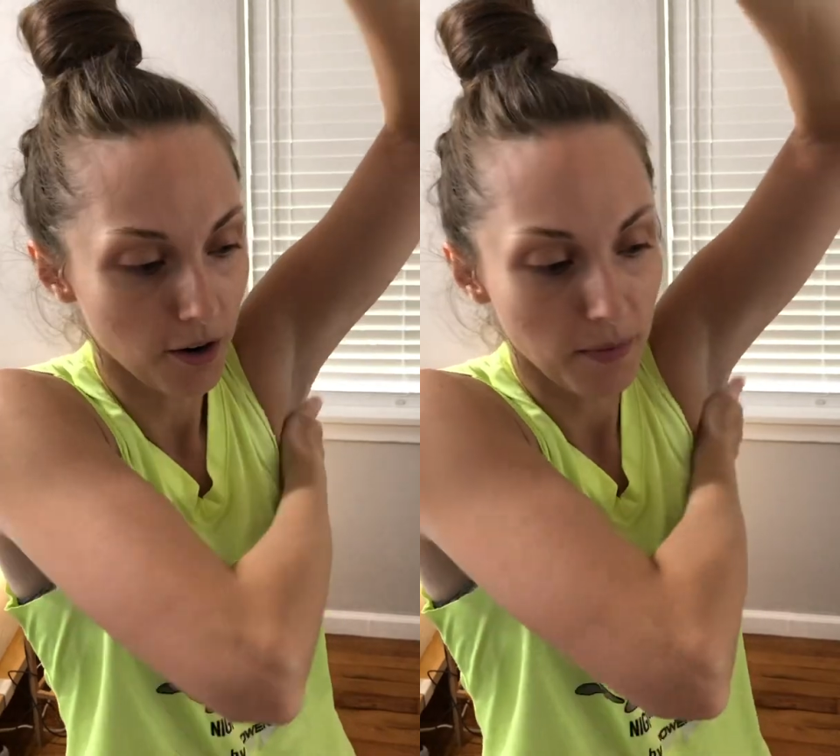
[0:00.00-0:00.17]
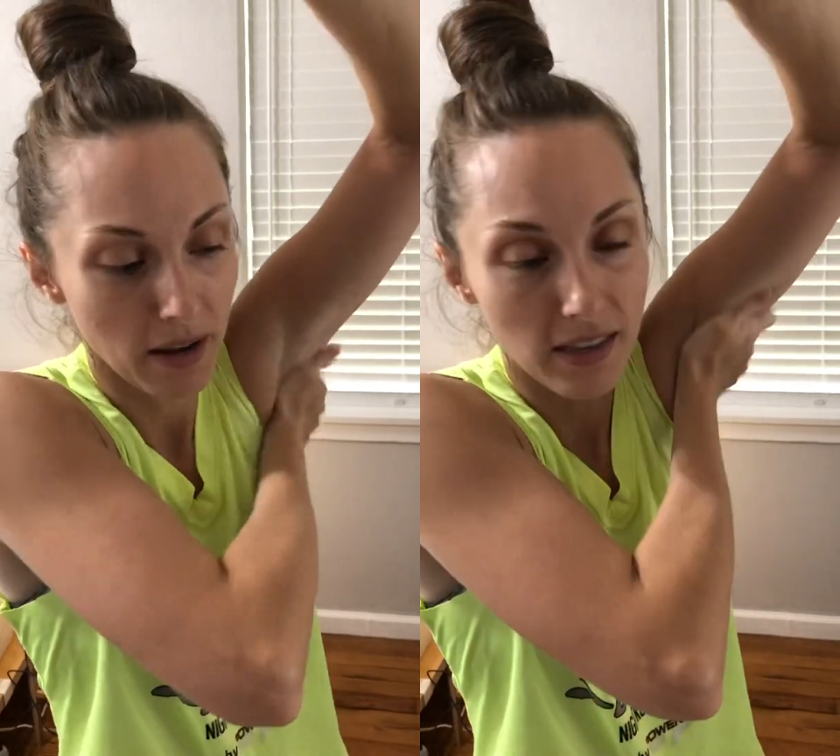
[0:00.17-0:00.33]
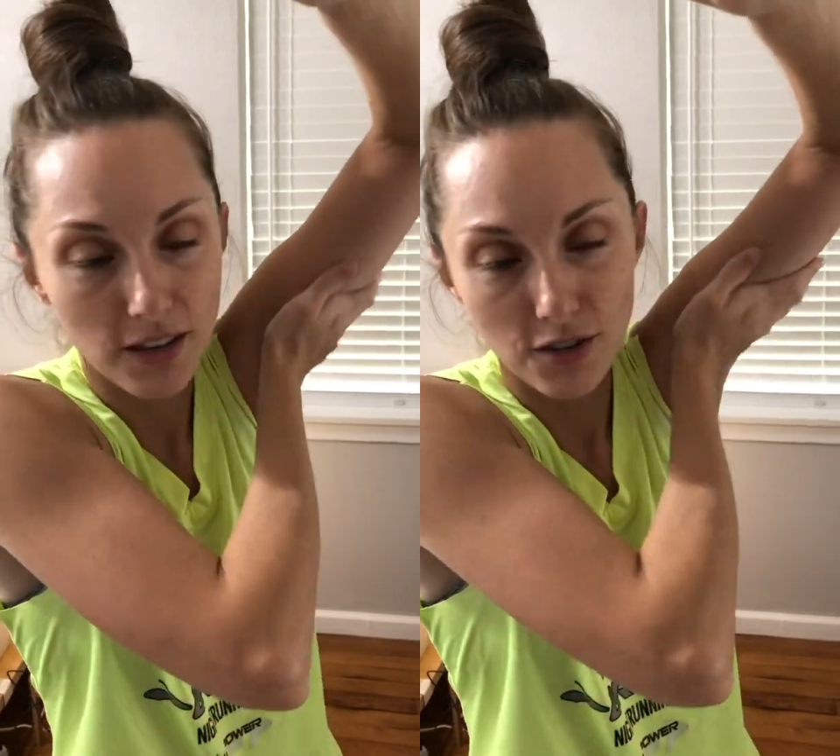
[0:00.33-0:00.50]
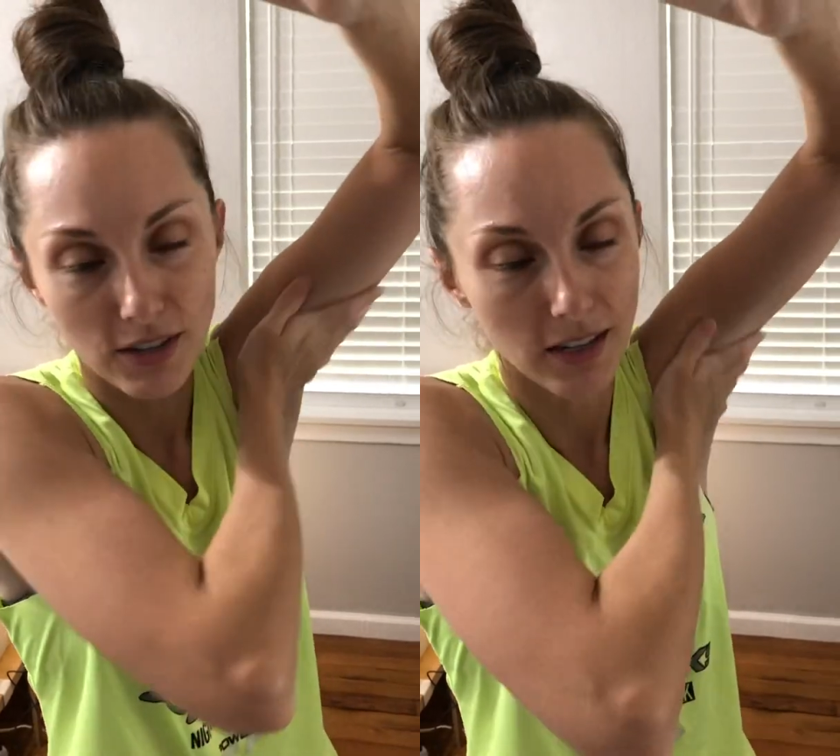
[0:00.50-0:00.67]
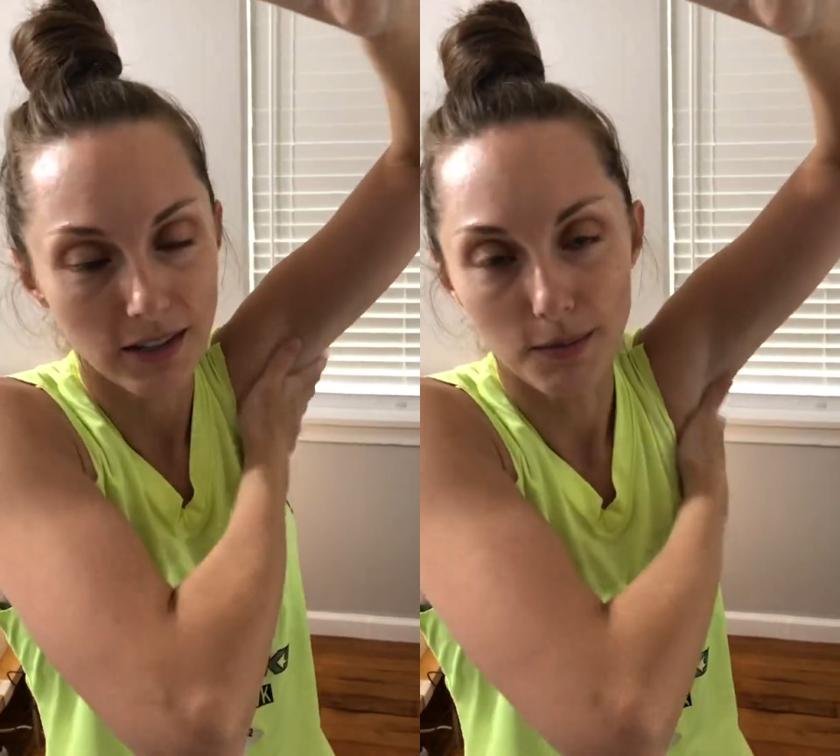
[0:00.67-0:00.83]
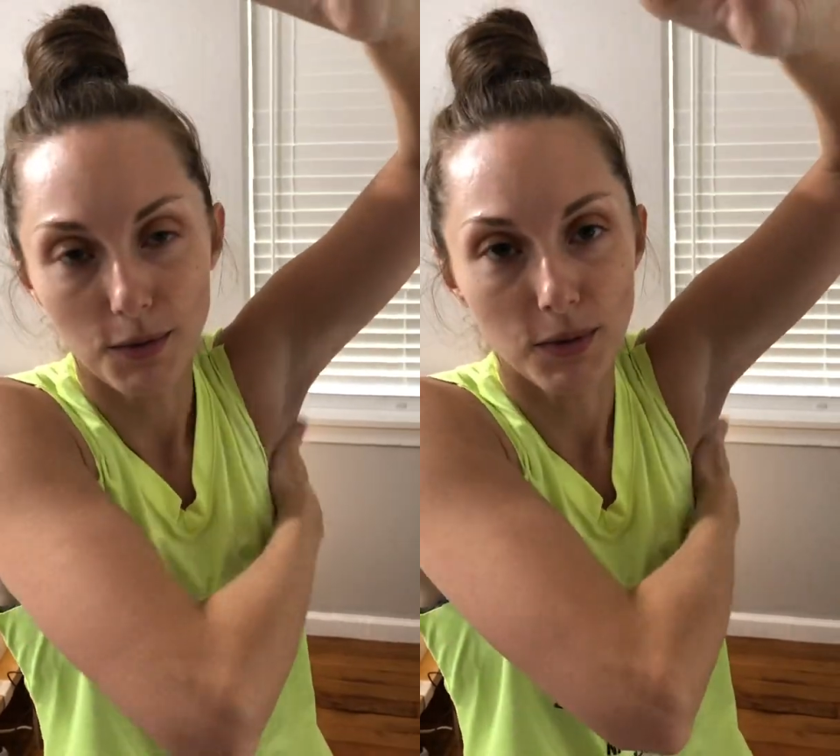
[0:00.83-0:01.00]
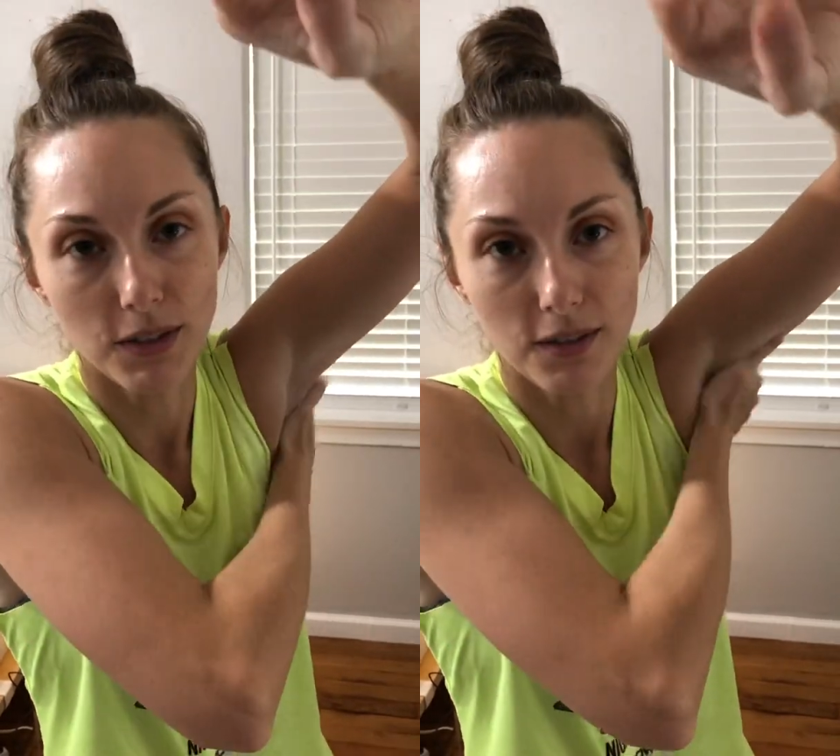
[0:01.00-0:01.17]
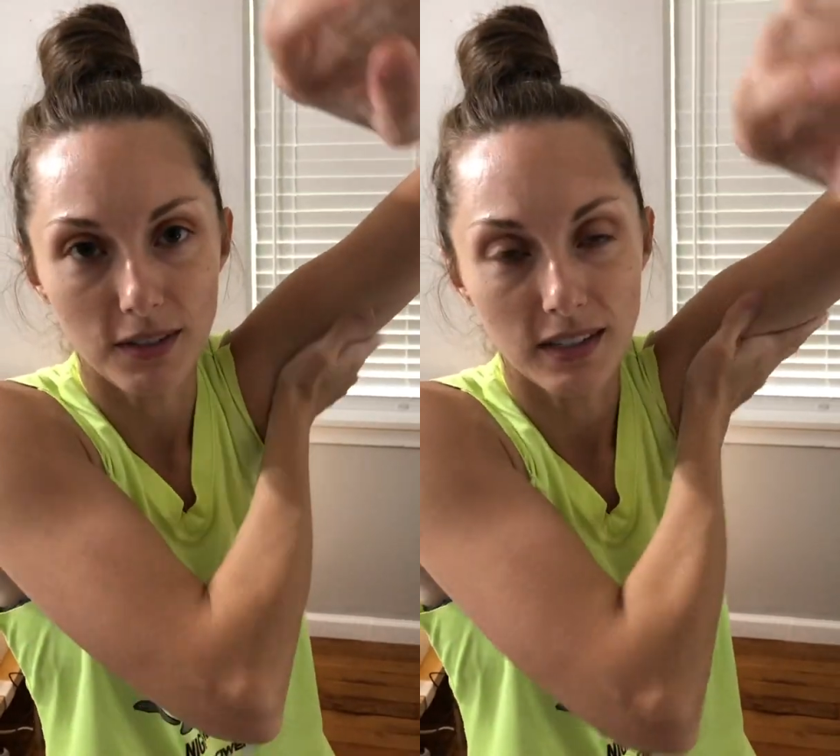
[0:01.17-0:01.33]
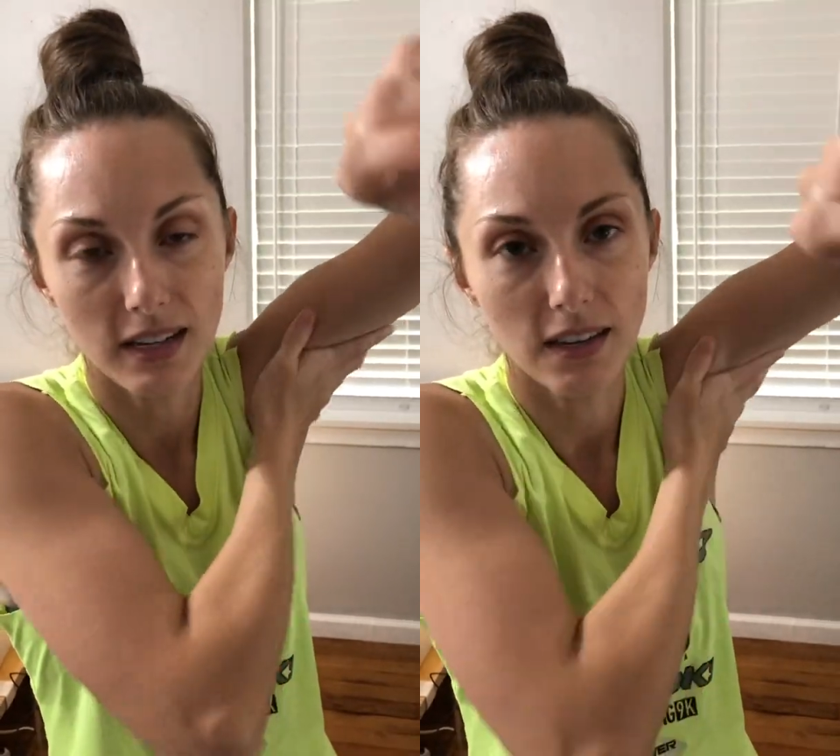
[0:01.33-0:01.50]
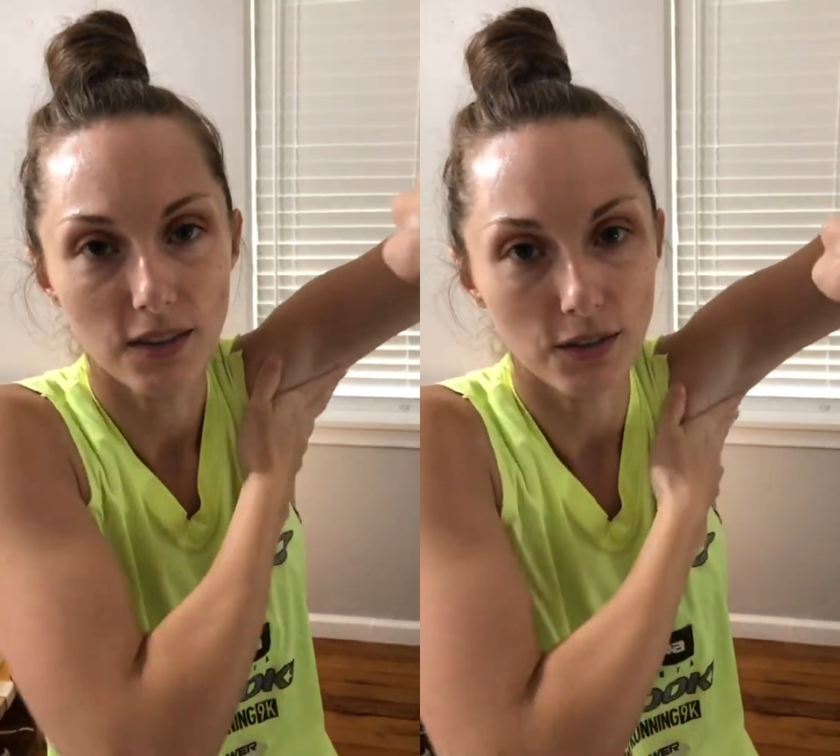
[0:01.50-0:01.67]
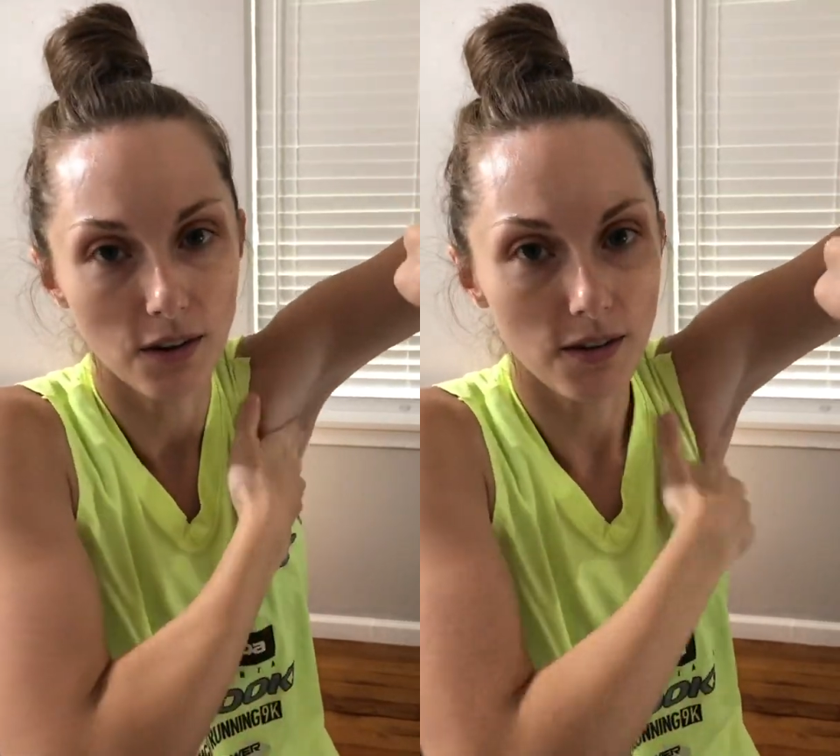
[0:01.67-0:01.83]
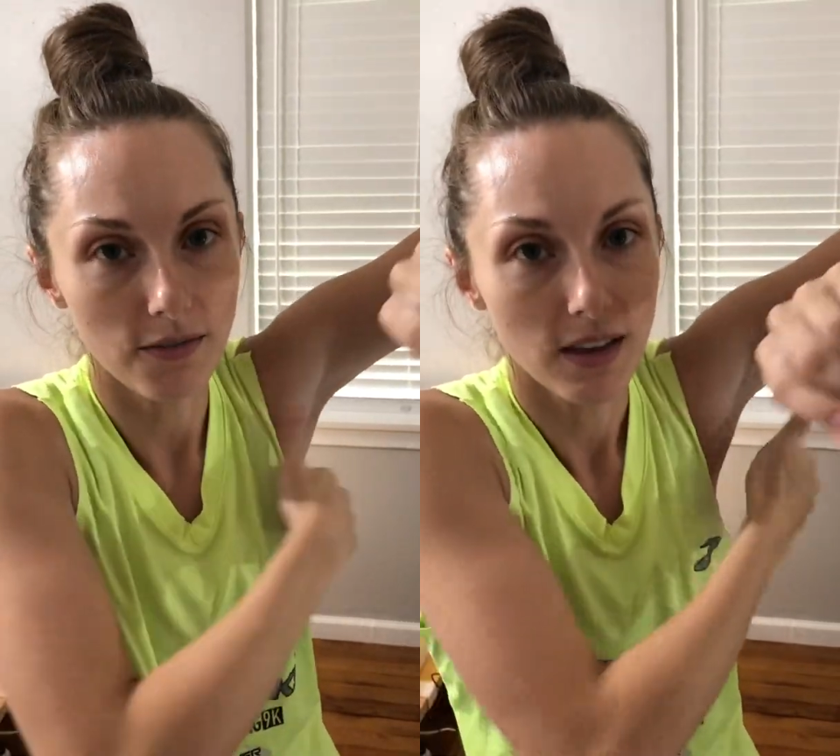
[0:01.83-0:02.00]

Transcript: and then just get some tweezers and take those off.